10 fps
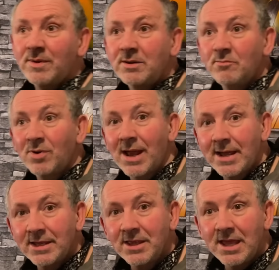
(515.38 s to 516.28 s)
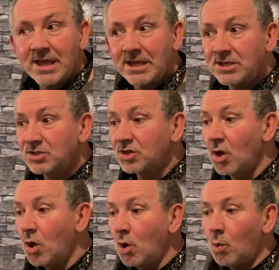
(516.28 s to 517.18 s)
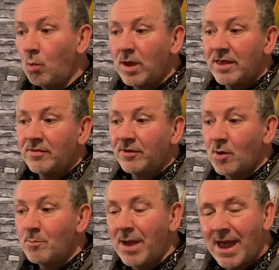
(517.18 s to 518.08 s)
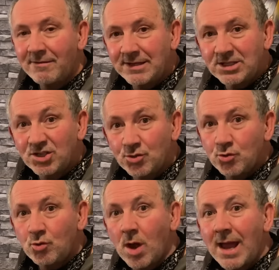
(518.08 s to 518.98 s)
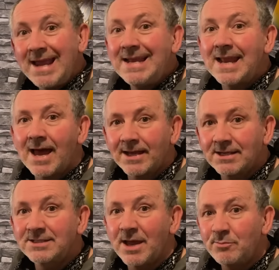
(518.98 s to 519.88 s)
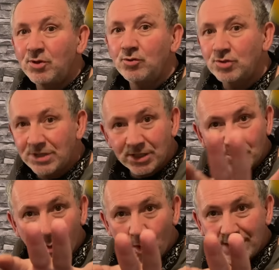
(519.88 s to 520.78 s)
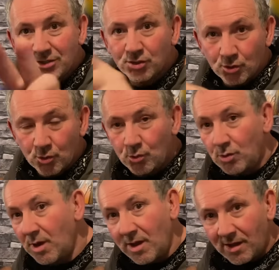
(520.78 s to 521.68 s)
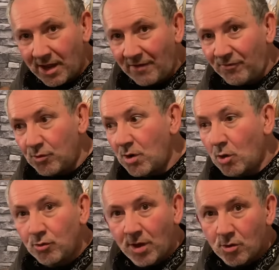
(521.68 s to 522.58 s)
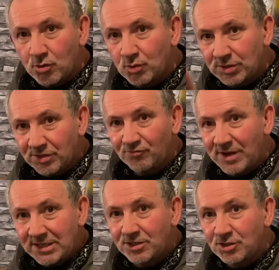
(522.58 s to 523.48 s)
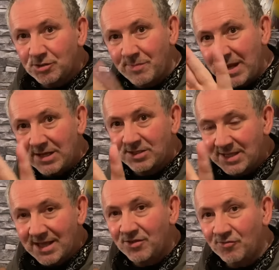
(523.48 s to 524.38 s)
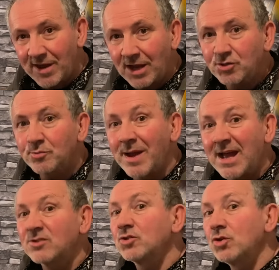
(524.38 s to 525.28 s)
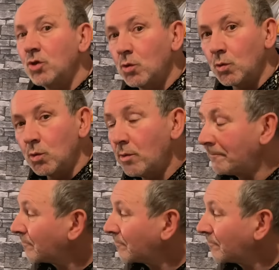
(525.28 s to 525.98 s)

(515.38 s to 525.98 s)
been playing these with comparing to ELAC debut 6.2 if you know those which are recent speakers they're 300 pounds new